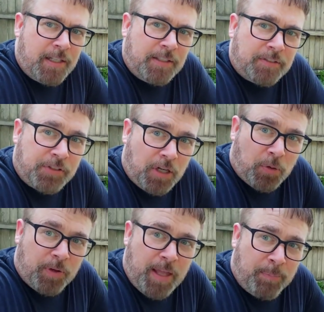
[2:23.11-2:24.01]

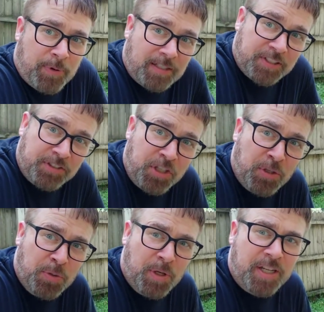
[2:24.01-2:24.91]
So that brings us
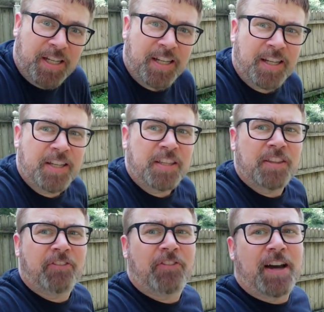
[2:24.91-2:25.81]
to
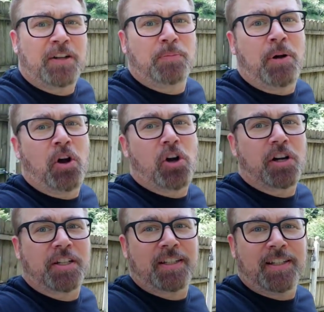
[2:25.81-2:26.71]
the final
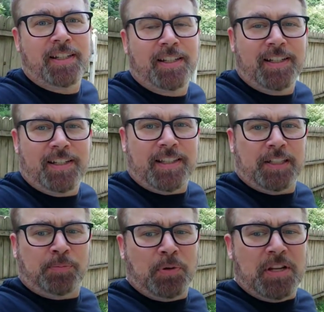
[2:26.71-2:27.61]
part
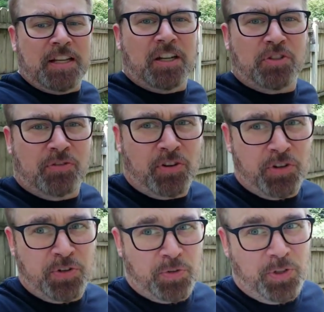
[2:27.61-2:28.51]
that's pretty
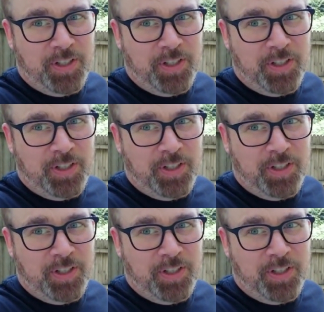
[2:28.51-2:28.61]
controversial.